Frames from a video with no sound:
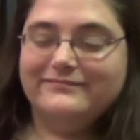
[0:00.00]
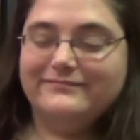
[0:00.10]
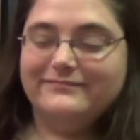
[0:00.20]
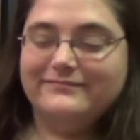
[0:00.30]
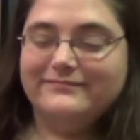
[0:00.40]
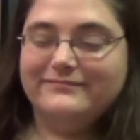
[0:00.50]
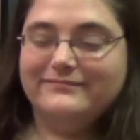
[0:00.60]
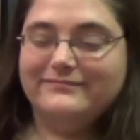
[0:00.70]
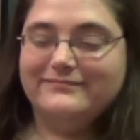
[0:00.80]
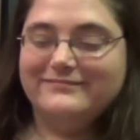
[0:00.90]

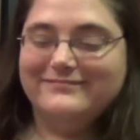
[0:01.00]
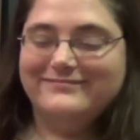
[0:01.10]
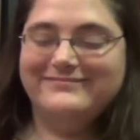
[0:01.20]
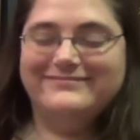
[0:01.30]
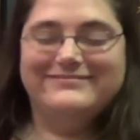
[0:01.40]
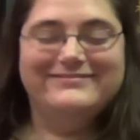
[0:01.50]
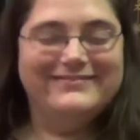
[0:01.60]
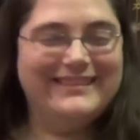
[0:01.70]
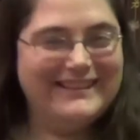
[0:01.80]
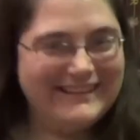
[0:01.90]

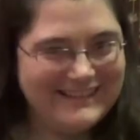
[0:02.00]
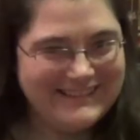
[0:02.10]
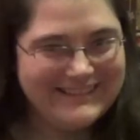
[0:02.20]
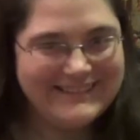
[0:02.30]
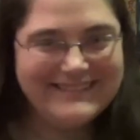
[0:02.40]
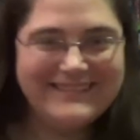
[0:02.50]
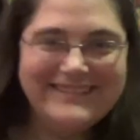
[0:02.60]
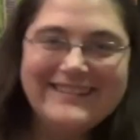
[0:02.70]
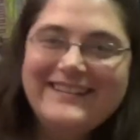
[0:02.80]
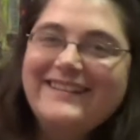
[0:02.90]

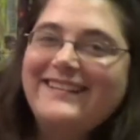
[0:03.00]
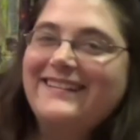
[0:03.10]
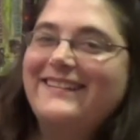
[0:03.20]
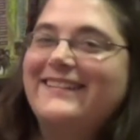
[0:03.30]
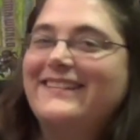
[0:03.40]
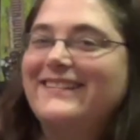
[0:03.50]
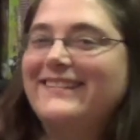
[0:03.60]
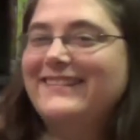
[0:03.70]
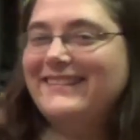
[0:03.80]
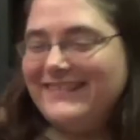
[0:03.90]

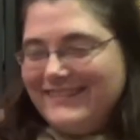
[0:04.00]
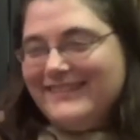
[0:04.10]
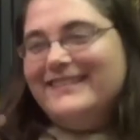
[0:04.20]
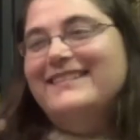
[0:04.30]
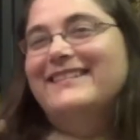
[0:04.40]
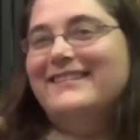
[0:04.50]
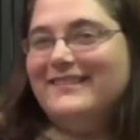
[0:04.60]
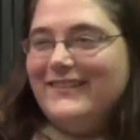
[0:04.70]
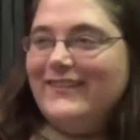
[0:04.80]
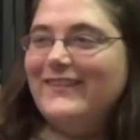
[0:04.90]

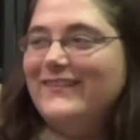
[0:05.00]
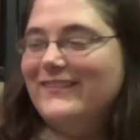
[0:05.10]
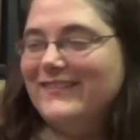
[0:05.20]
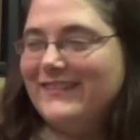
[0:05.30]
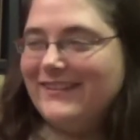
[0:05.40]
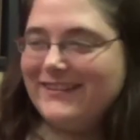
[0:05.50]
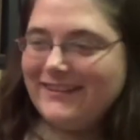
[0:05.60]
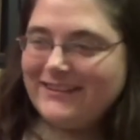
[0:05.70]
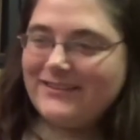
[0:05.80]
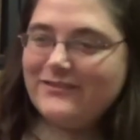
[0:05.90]

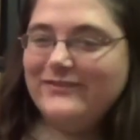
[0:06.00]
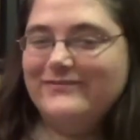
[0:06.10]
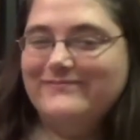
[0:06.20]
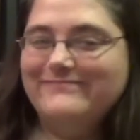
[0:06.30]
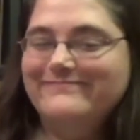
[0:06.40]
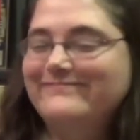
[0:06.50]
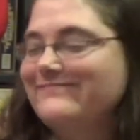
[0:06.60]
(not speaking)